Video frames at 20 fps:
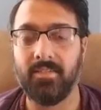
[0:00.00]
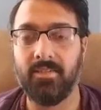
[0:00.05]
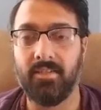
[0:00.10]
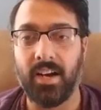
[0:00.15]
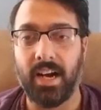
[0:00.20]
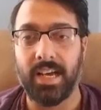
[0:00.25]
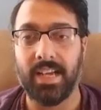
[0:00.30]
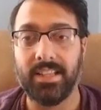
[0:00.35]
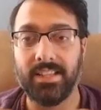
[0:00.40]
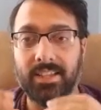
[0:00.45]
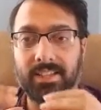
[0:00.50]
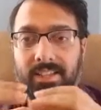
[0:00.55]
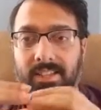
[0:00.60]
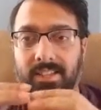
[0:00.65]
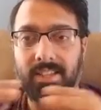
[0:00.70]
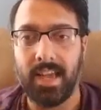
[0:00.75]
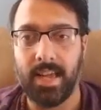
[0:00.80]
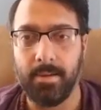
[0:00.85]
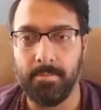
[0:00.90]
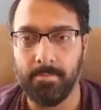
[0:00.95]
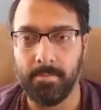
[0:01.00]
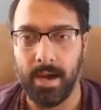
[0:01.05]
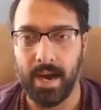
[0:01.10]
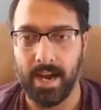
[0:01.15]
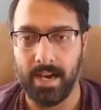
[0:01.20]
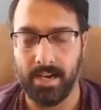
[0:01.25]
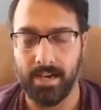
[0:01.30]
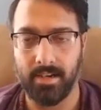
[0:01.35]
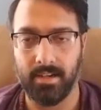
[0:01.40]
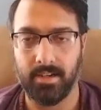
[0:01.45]
via the same
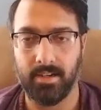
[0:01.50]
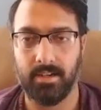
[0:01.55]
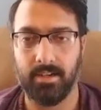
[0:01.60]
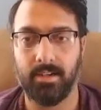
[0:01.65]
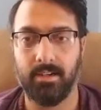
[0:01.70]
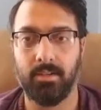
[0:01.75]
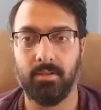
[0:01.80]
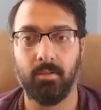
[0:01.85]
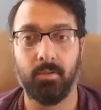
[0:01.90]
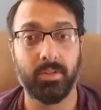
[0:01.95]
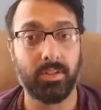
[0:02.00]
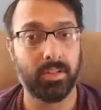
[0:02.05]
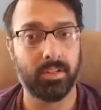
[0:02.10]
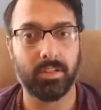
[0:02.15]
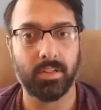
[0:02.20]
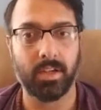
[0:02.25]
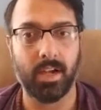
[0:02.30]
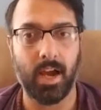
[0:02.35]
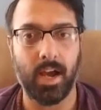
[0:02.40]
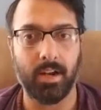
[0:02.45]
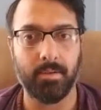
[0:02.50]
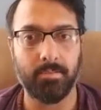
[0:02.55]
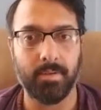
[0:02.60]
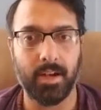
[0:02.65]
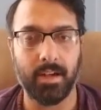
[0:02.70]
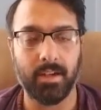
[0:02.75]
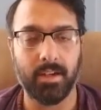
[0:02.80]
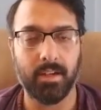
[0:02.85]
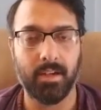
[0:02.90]
mind, which is the God mind.